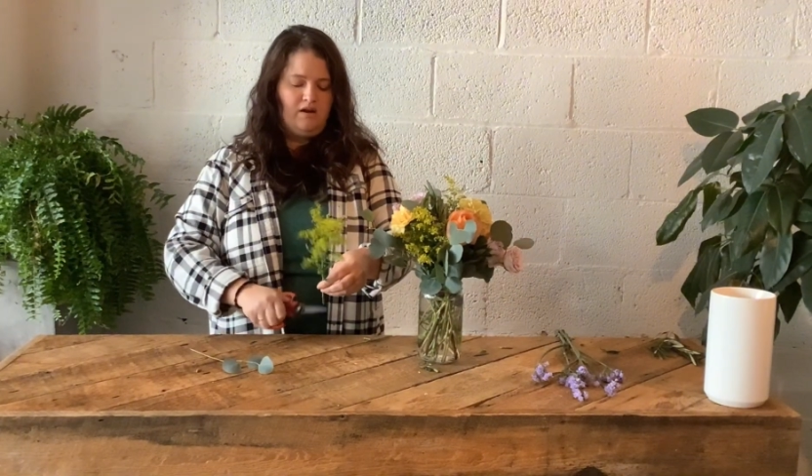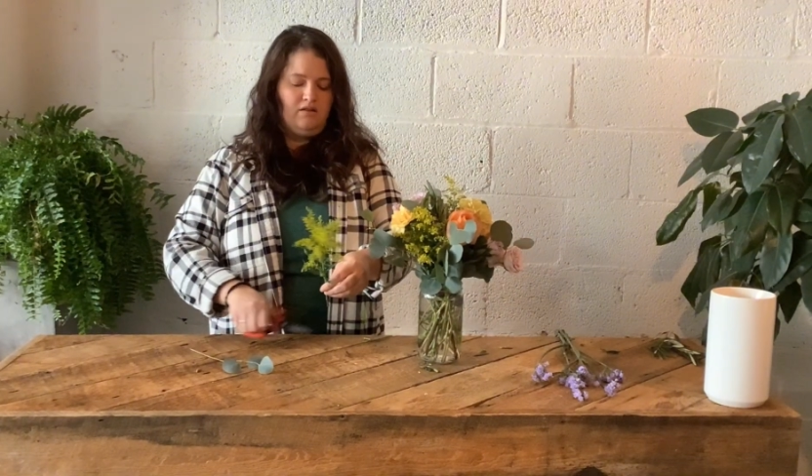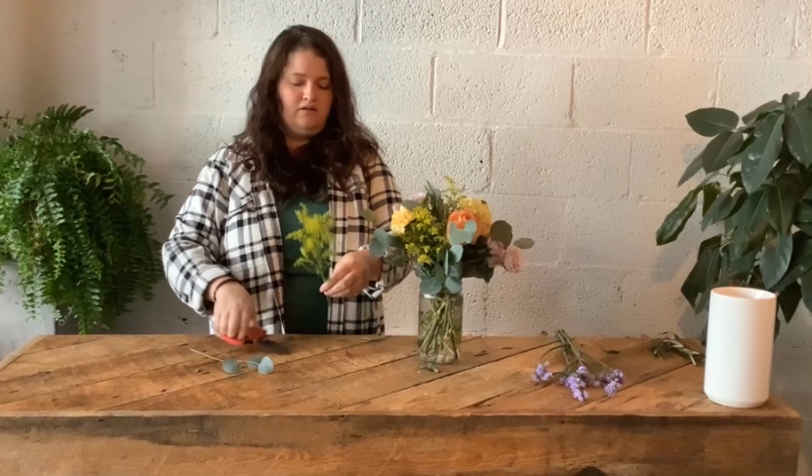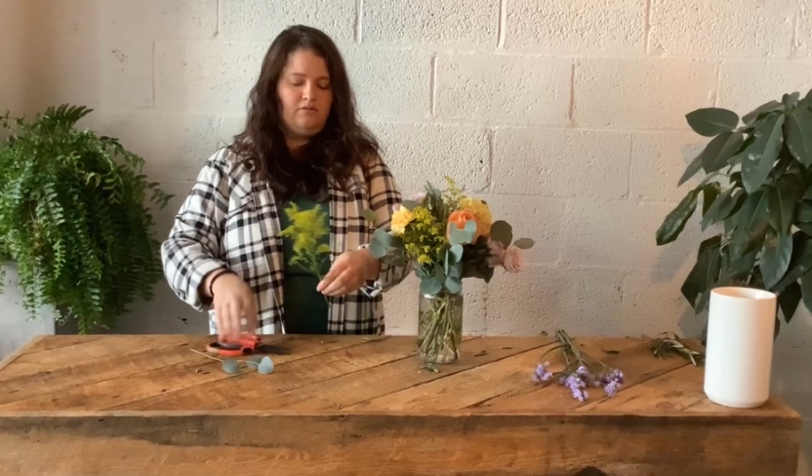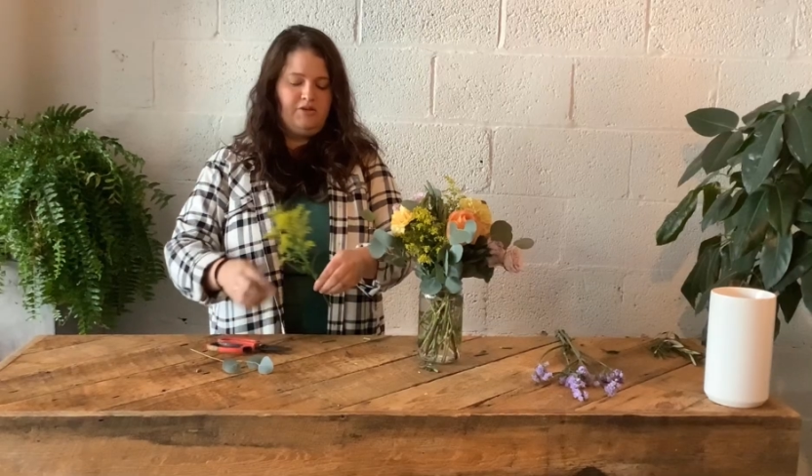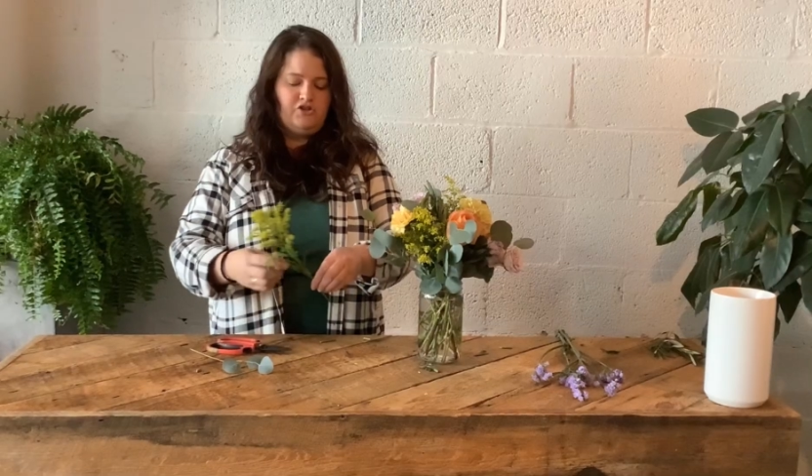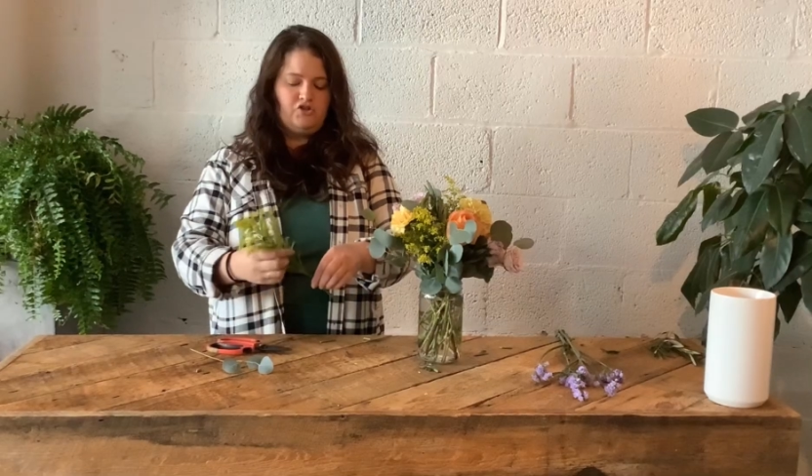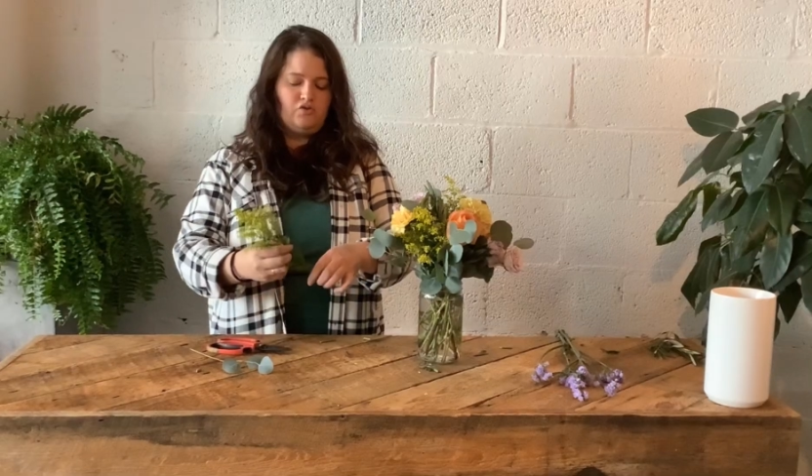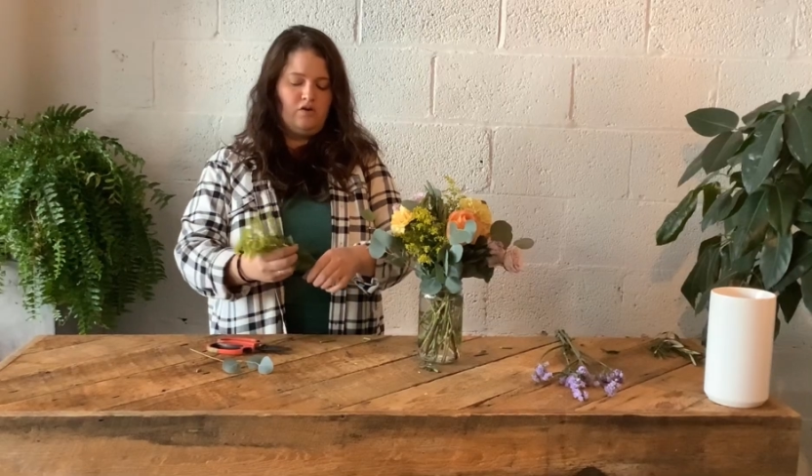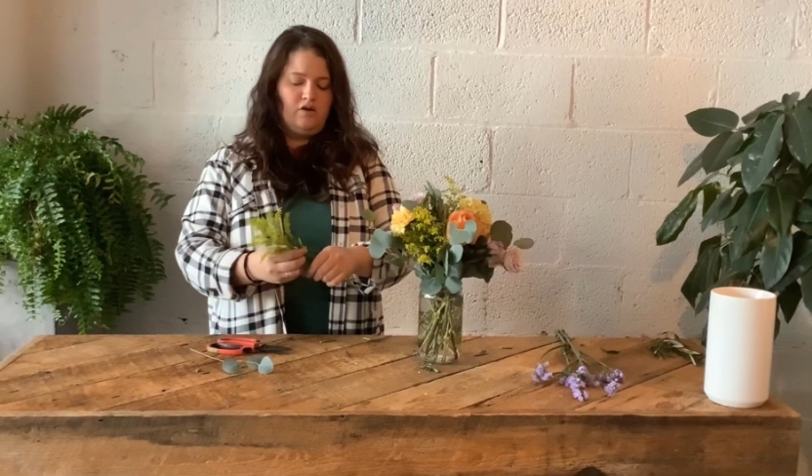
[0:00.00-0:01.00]
a little bit
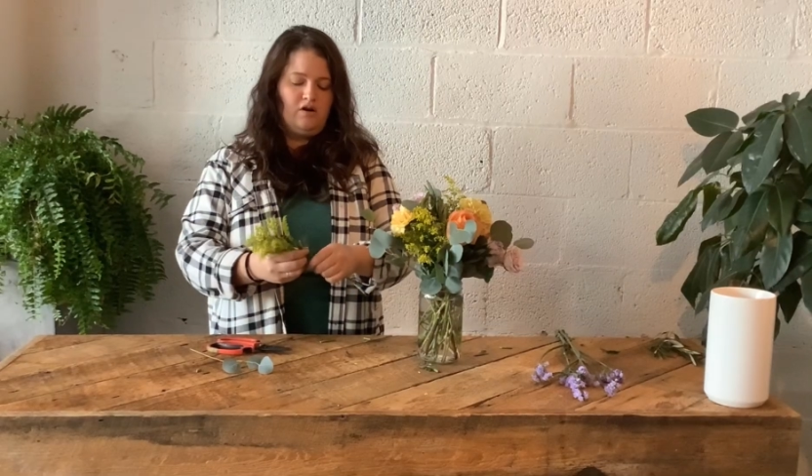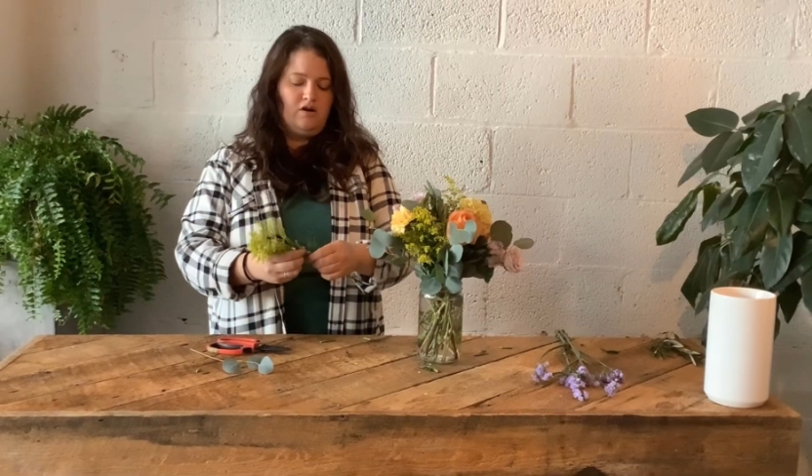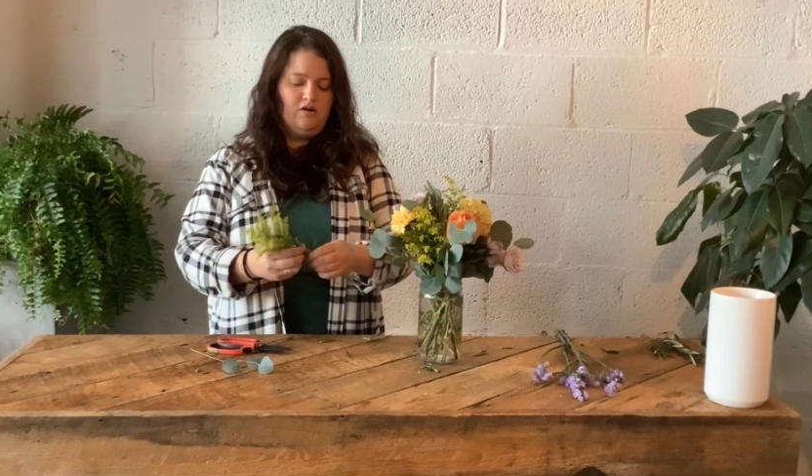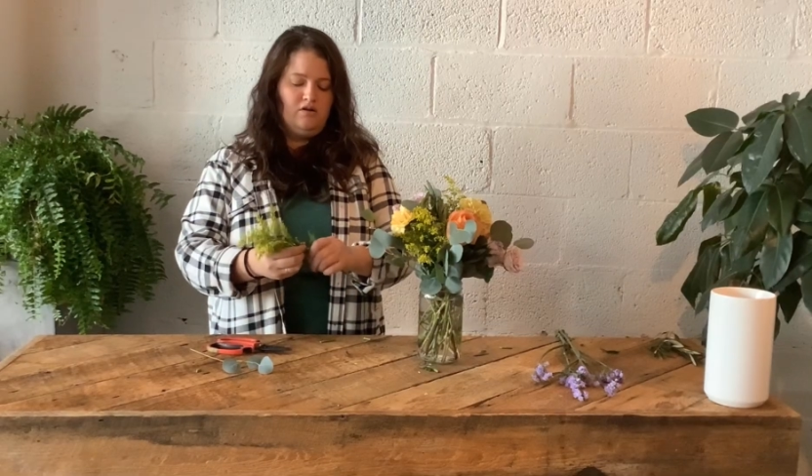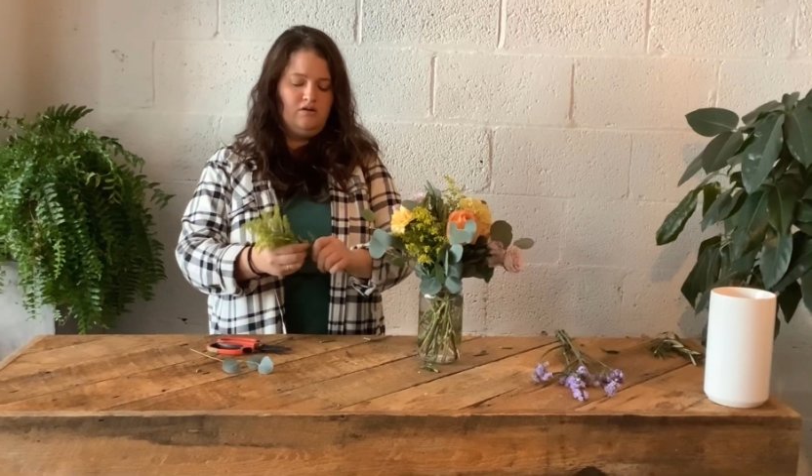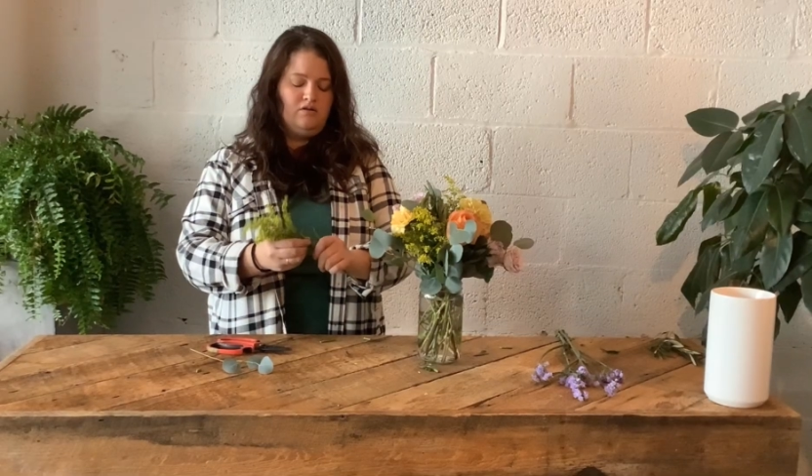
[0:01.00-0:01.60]
shorter.